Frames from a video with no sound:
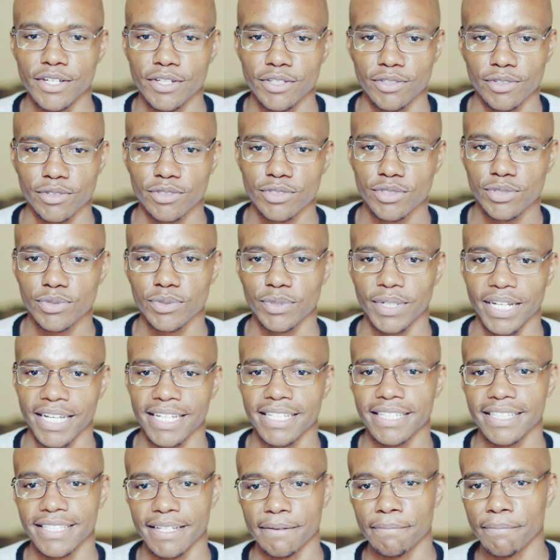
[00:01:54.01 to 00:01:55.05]
not to
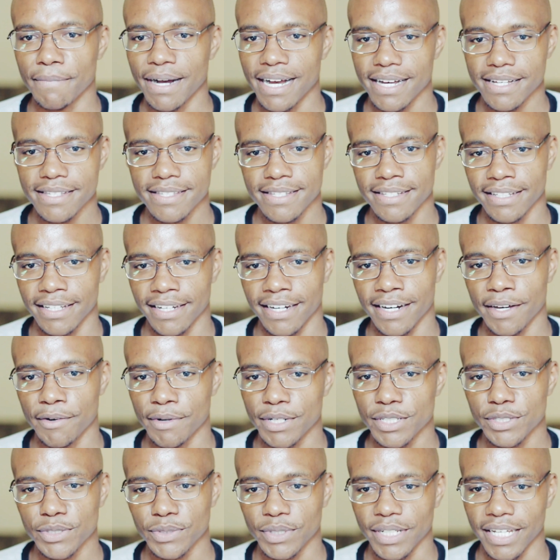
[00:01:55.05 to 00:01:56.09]
get the marks that I
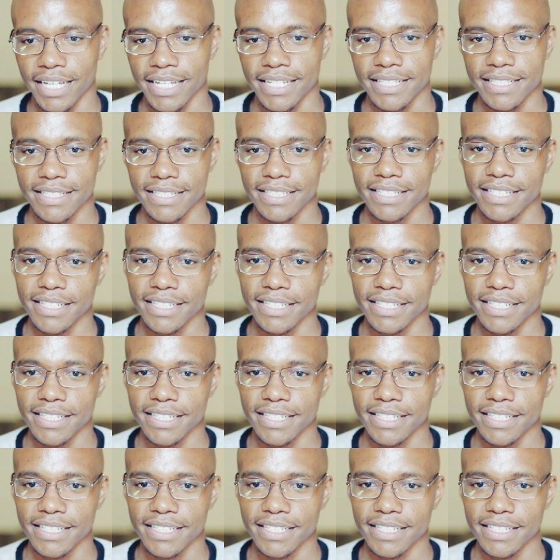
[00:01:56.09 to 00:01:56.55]
want to get,